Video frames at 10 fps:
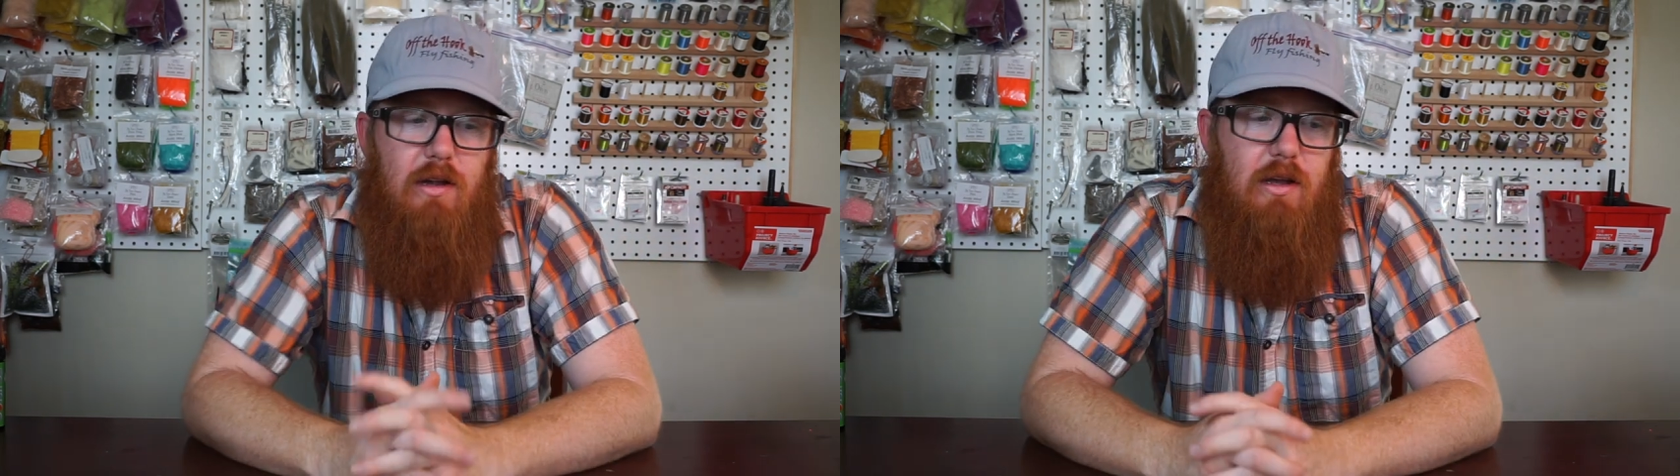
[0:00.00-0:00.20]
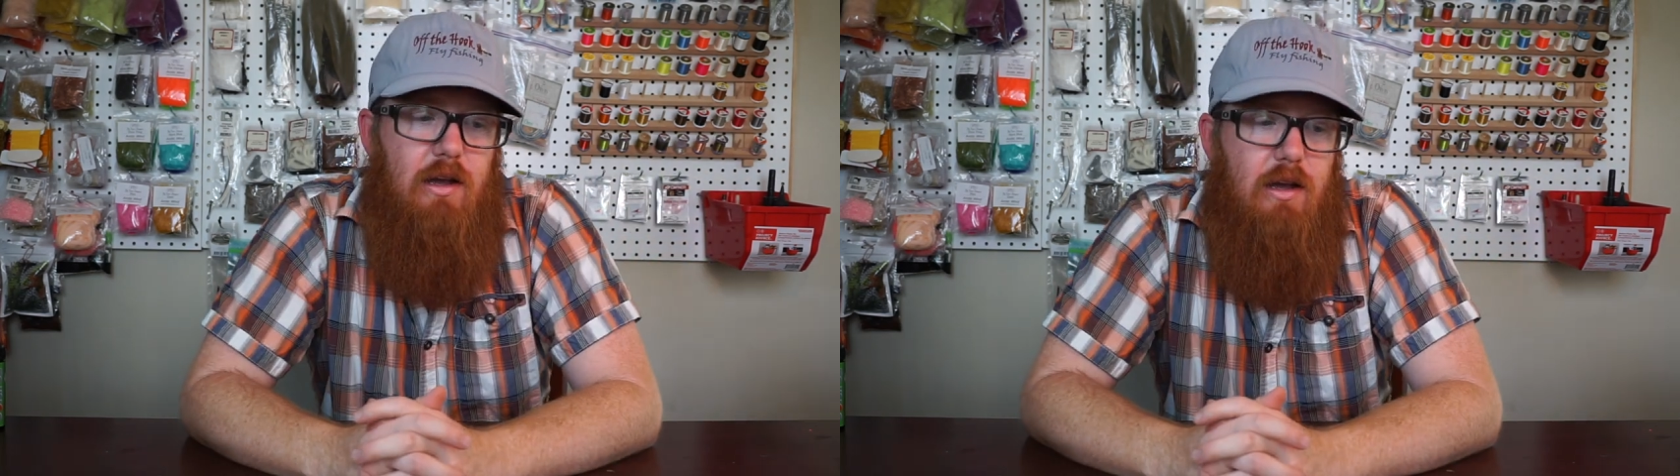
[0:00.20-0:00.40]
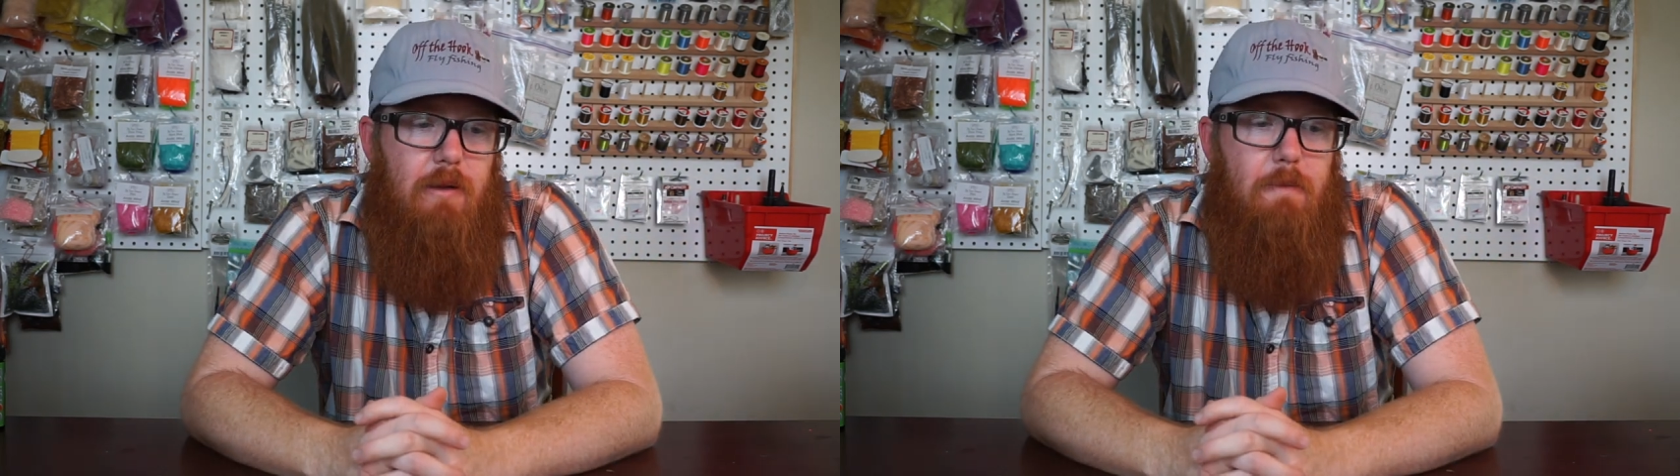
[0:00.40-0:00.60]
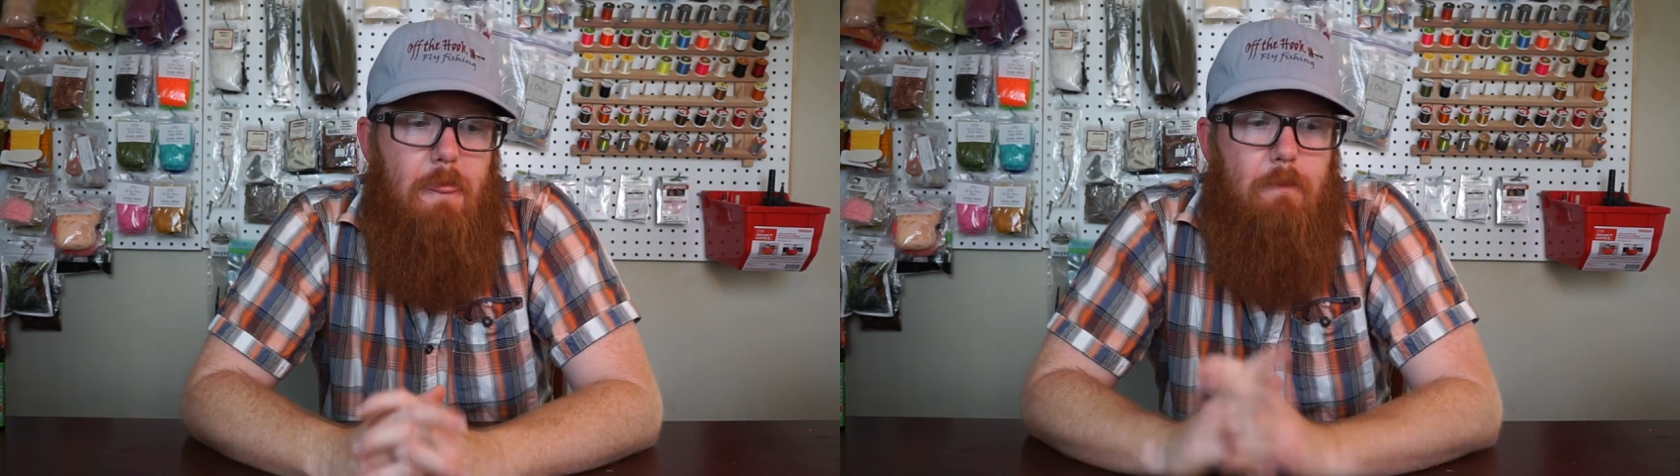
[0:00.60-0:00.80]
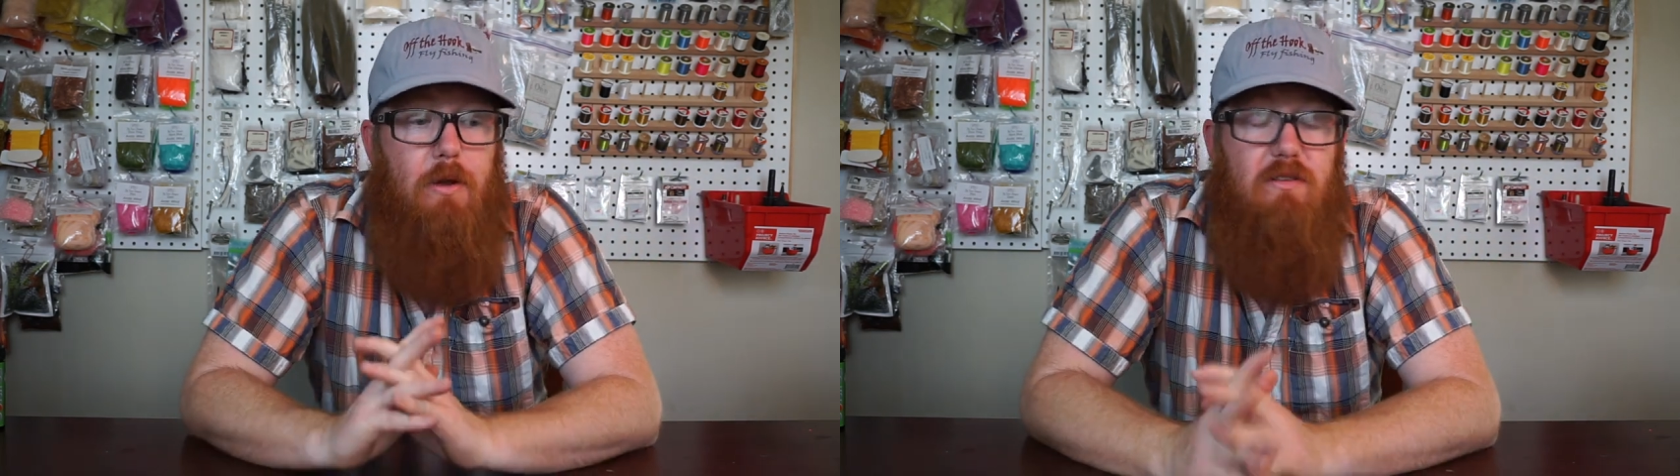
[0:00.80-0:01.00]

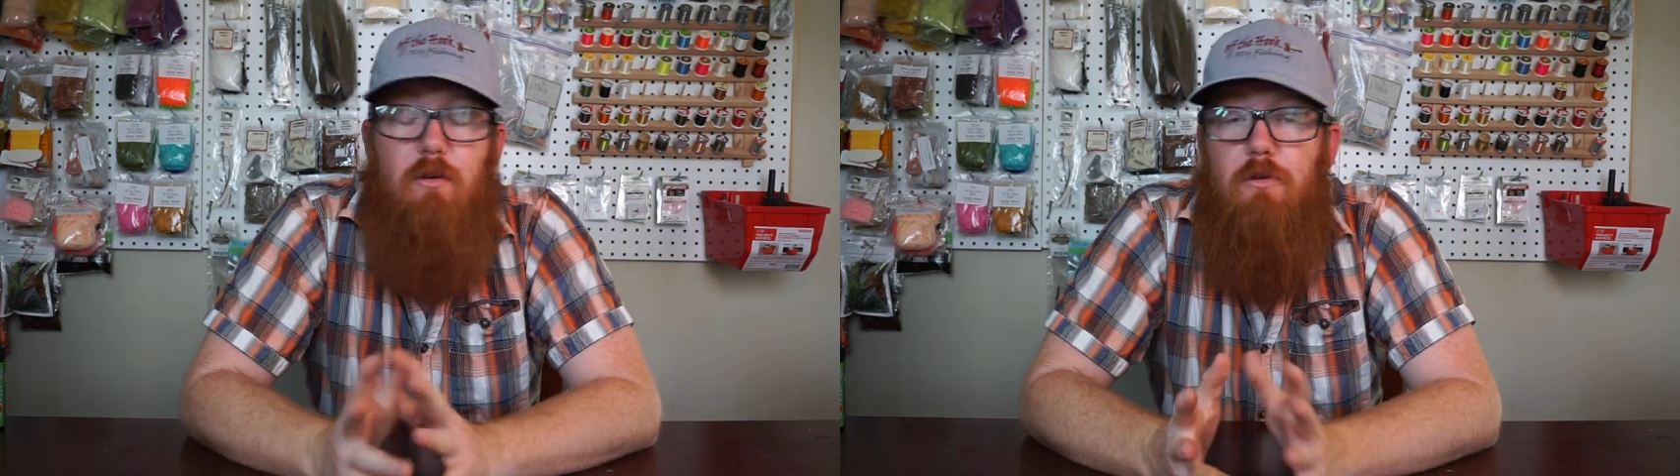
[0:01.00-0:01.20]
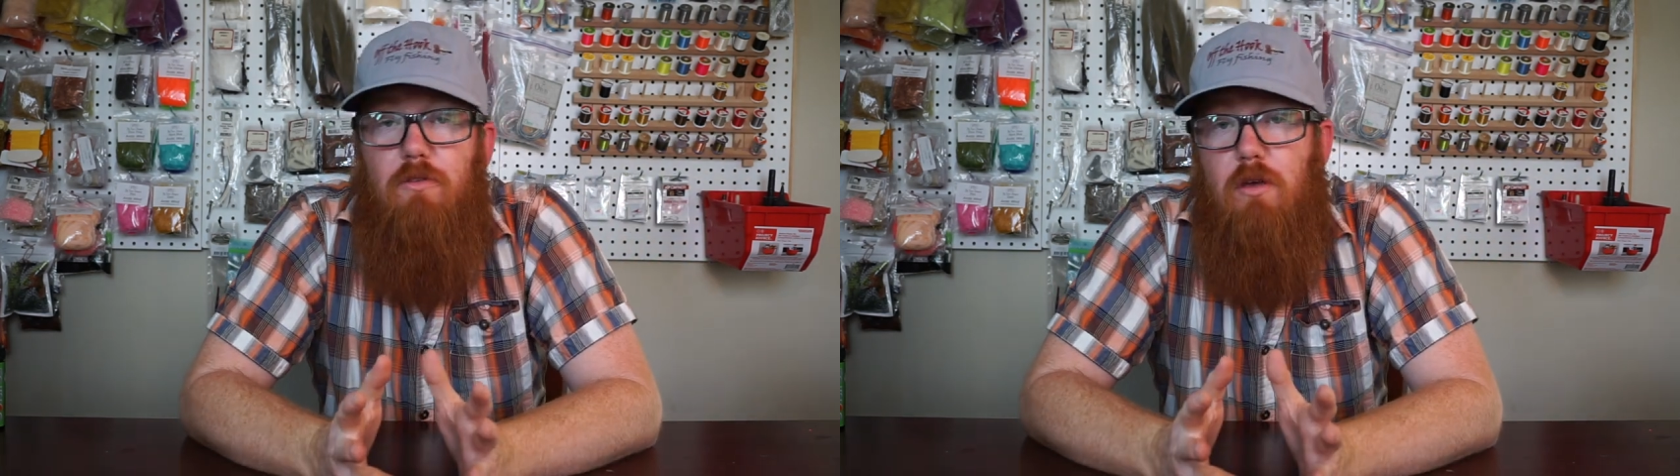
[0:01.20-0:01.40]
Um, but some of